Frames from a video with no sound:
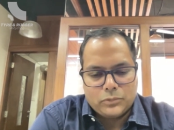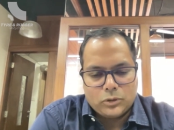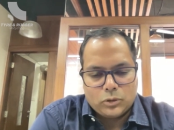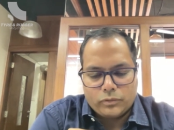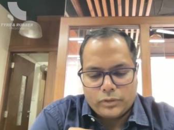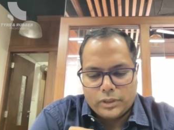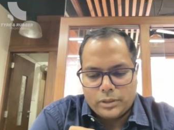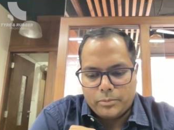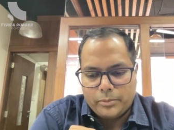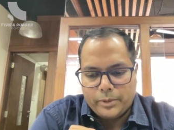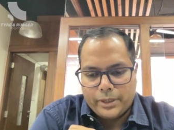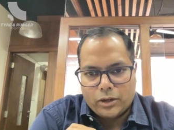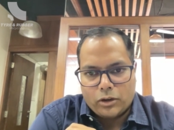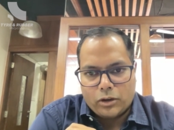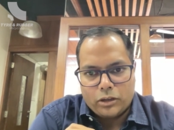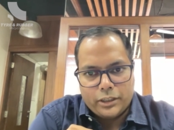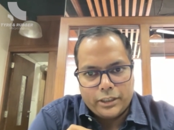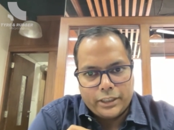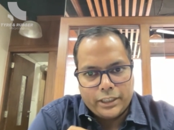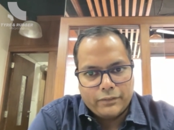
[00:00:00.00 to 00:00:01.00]
You know, we may
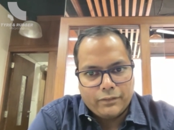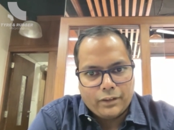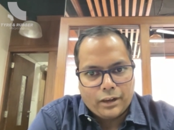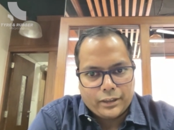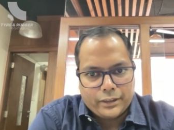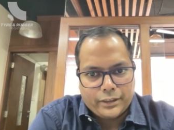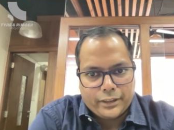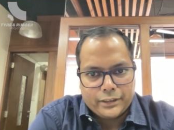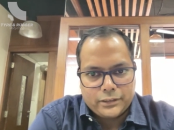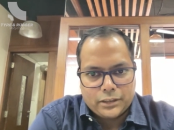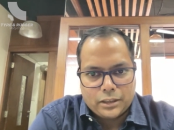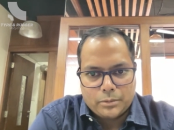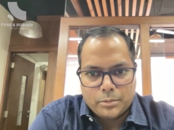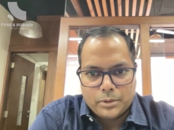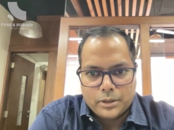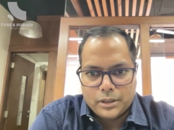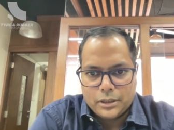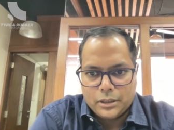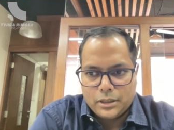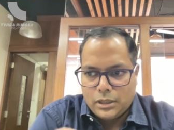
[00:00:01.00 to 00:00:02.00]
call it de
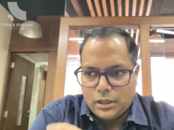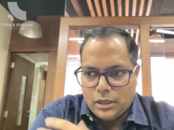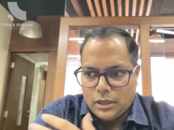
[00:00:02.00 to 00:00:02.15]
rubber,